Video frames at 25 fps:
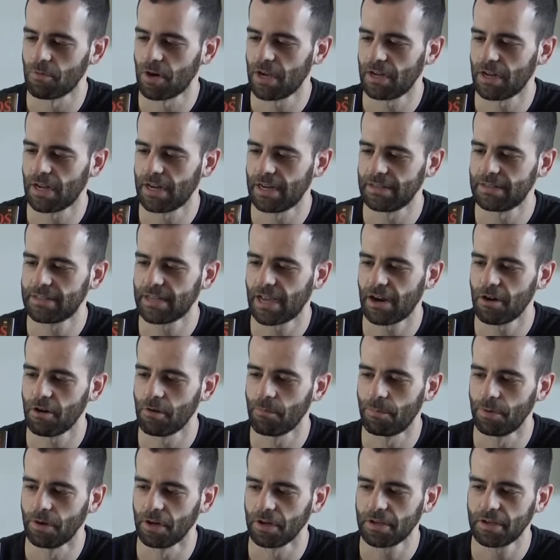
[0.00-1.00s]
right? An entire
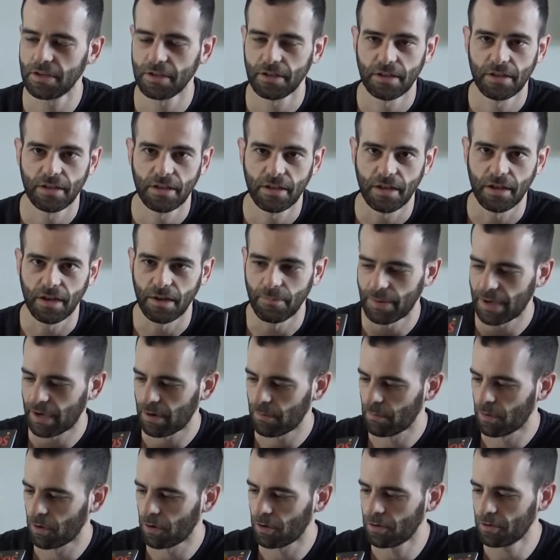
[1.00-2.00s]
book
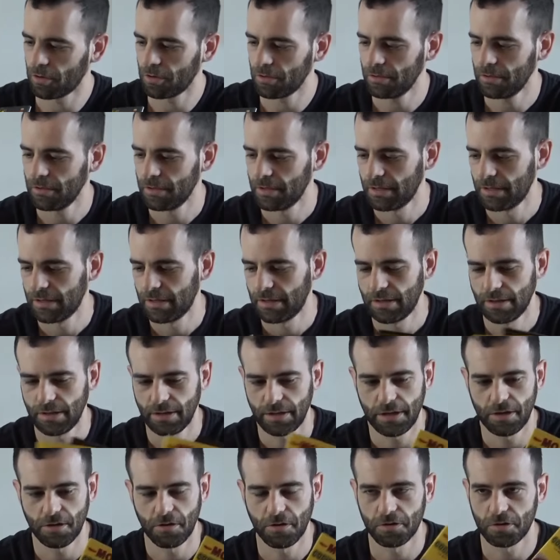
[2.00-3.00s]
about mojo.
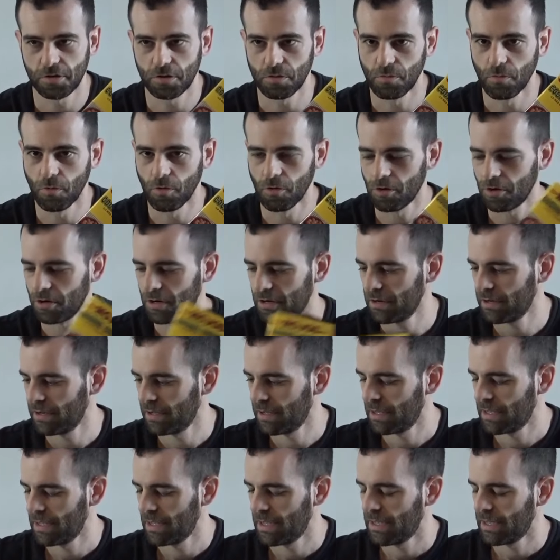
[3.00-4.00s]
Here are two more.
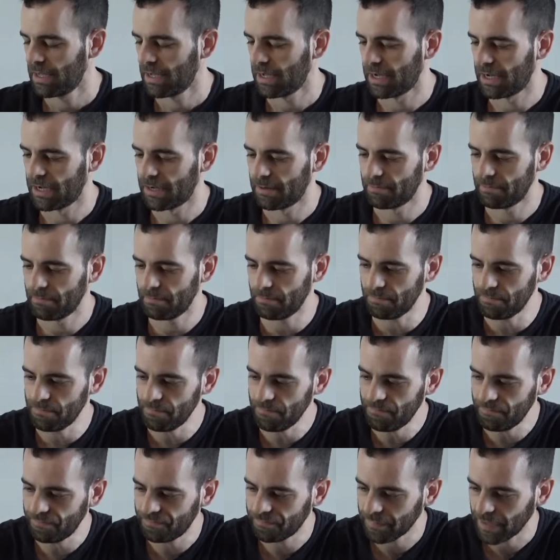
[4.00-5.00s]
And
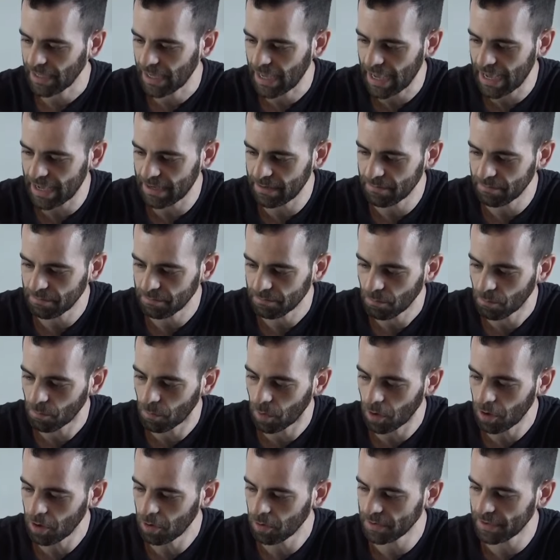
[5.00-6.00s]

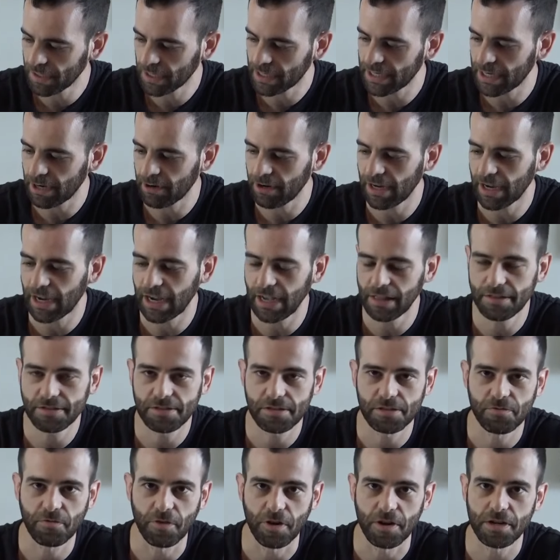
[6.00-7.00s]
mojo in the Canary Islands
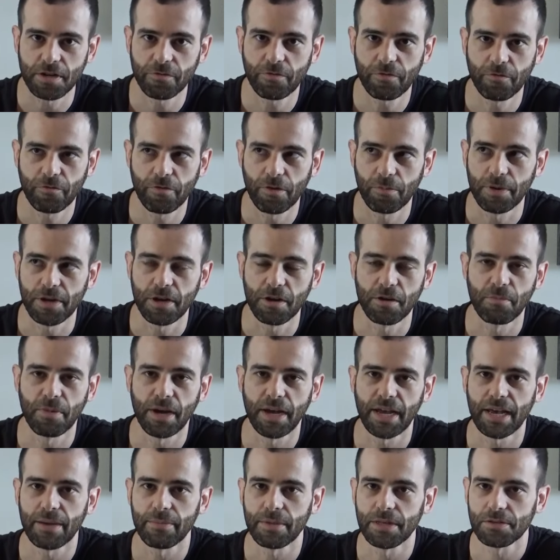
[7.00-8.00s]
is very different from here in
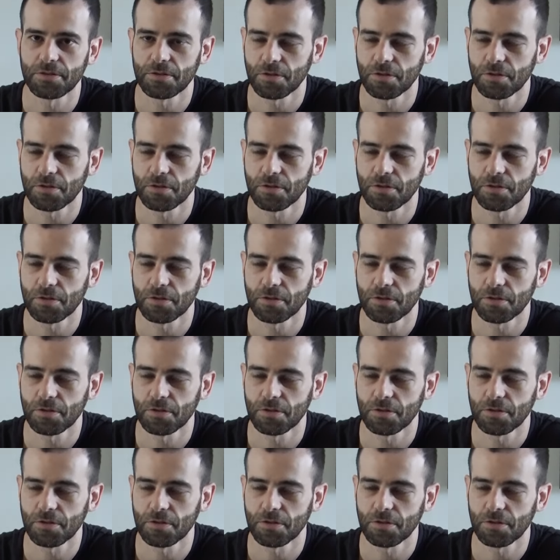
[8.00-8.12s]
Miami.